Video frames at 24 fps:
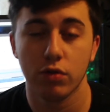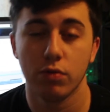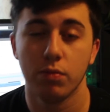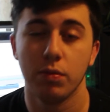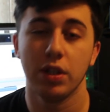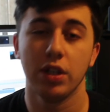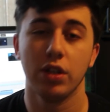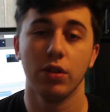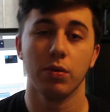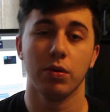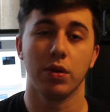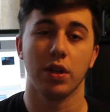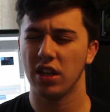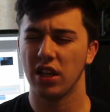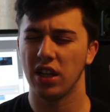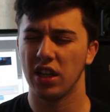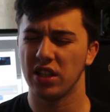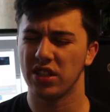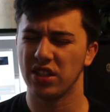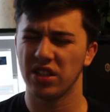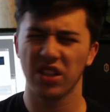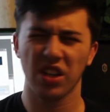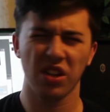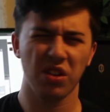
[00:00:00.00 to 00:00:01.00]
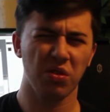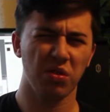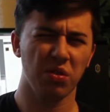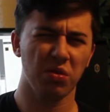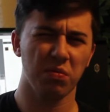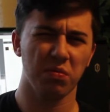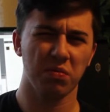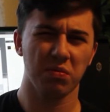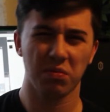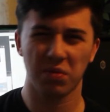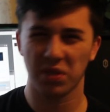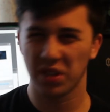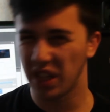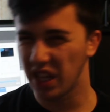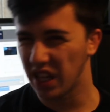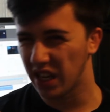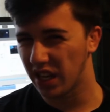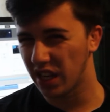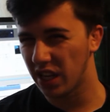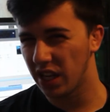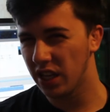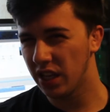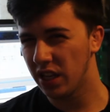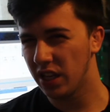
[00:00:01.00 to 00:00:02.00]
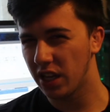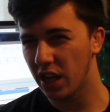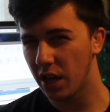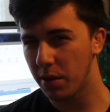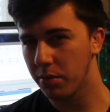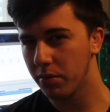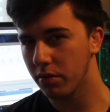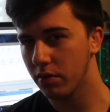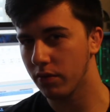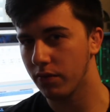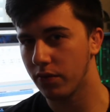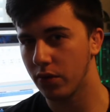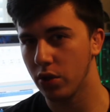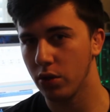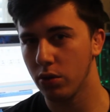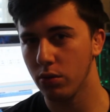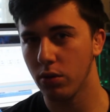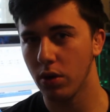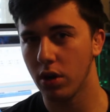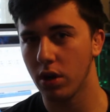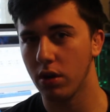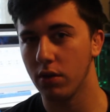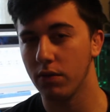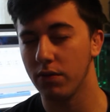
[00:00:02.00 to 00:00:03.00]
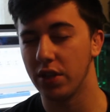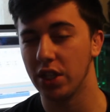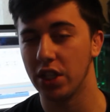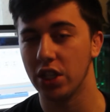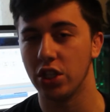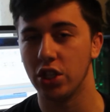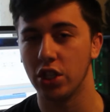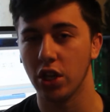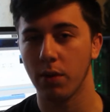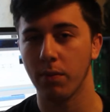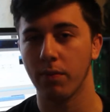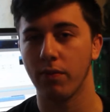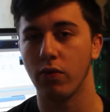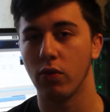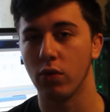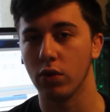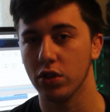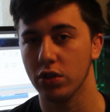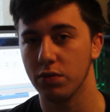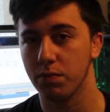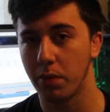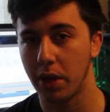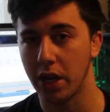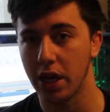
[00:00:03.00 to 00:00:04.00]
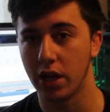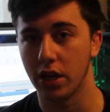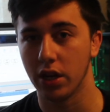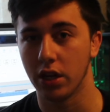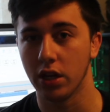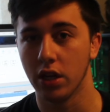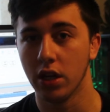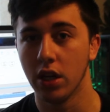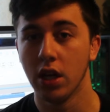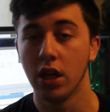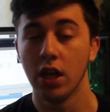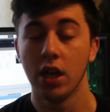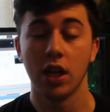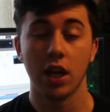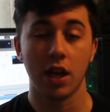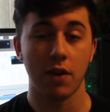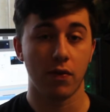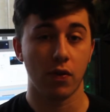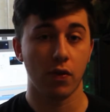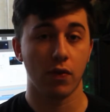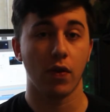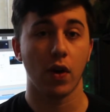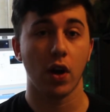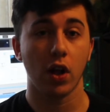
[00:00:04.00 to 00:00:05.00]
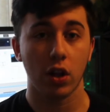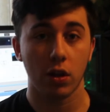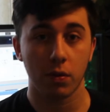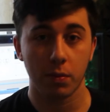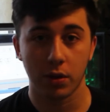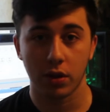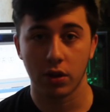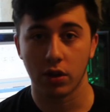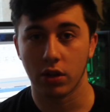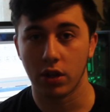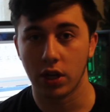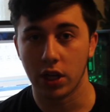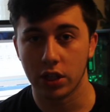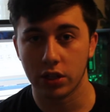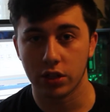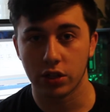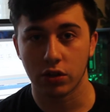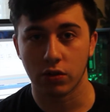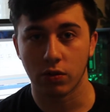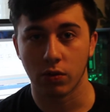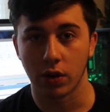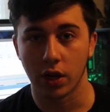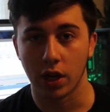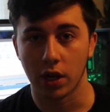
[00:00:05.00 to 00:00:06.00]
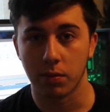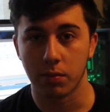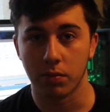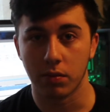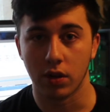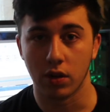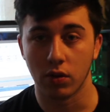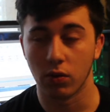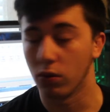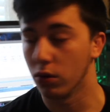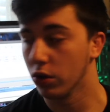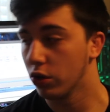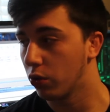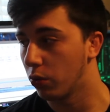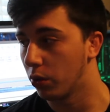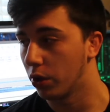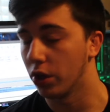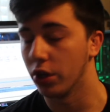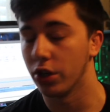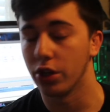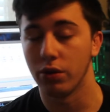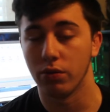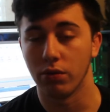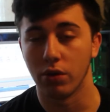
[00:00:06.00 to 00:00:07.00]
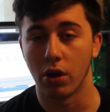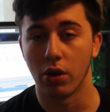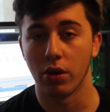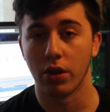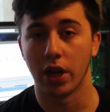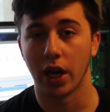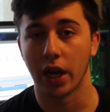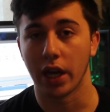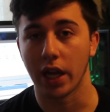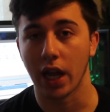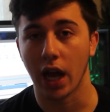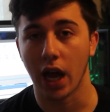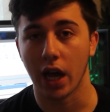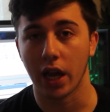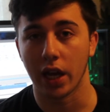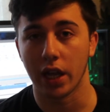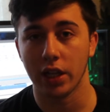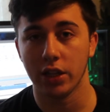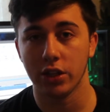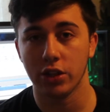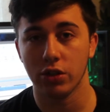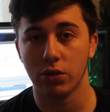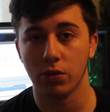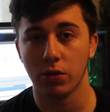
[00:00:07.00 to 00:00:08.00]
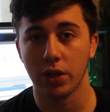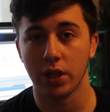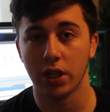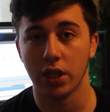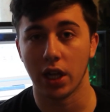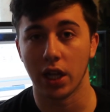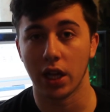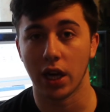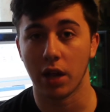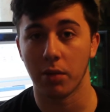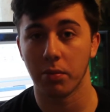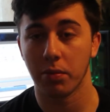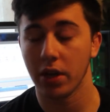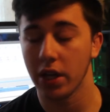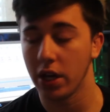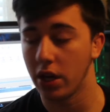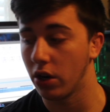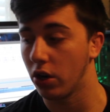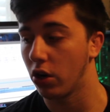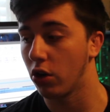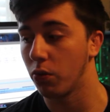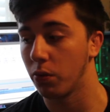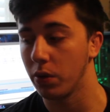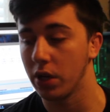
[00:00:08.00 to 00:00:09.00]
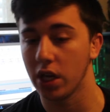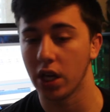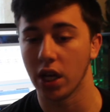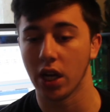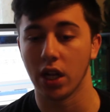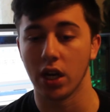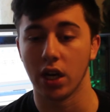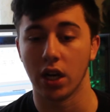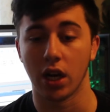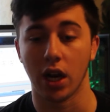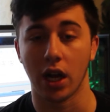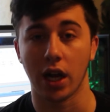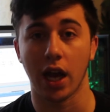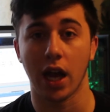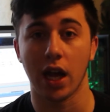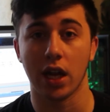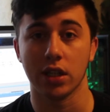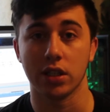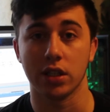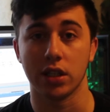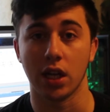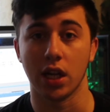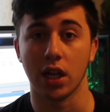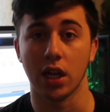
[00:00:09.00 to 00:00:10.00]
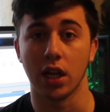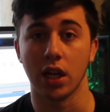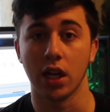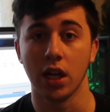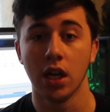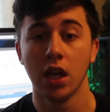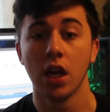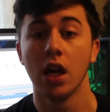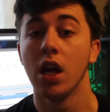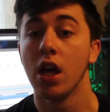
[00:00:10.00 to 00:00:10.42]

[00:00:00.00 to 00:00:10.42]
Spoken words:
to be doing a subtle yet in-depth review of the Jump Force beta. If you follow me on Instagram or Twitter, you know that I got into it and I played it all weekend, and I gotta say,